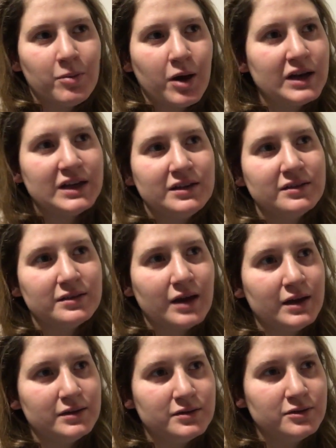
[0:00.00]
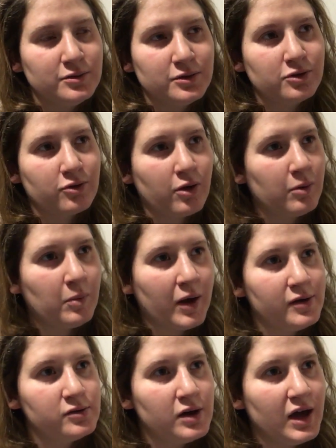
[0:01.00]
body decides to excrete
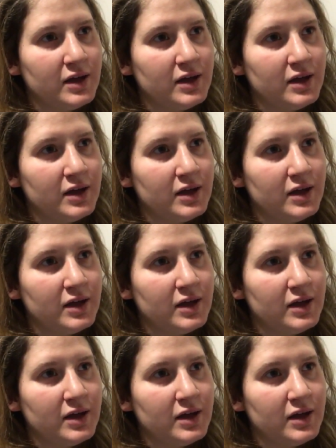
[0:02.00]
bile